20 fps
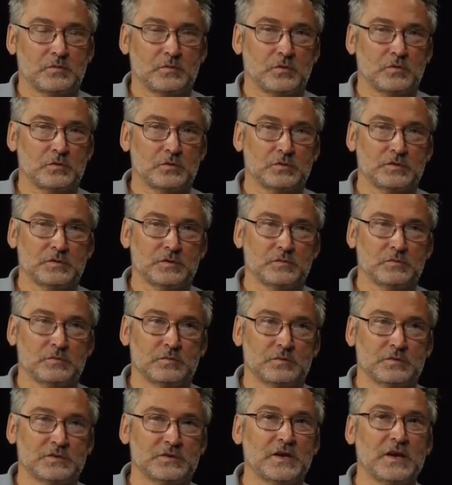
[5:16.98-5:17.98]
on the
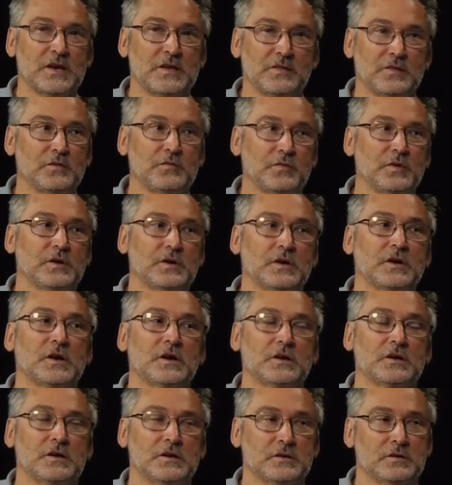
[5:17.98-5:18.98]
scientific
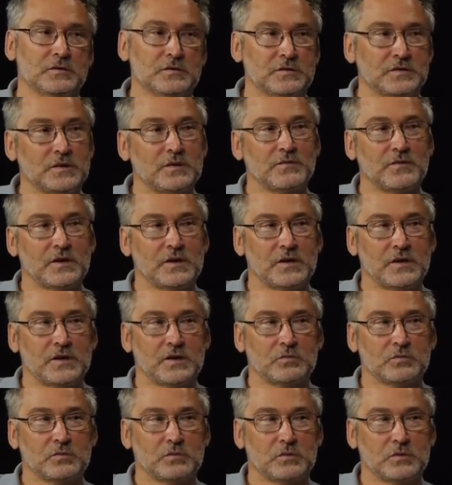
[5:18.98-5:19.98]
radar somewhere
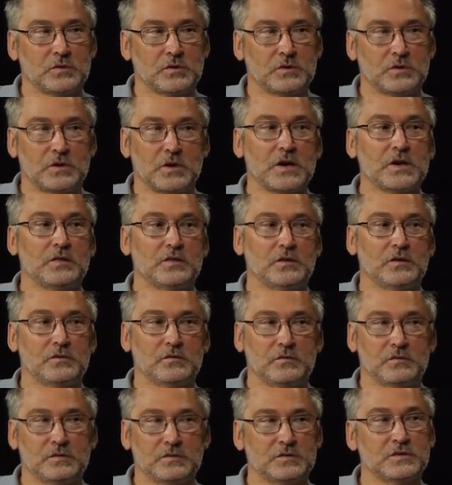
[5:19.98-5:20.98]
around
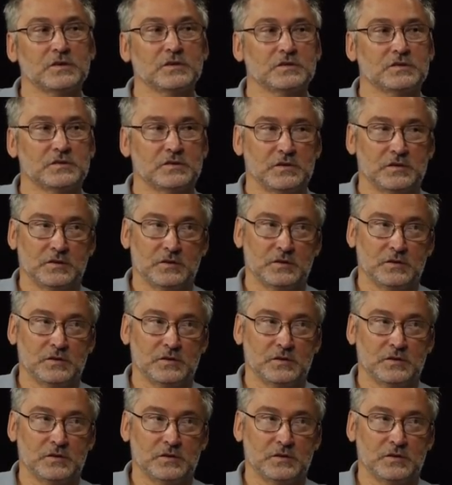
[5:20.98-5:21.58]
1960.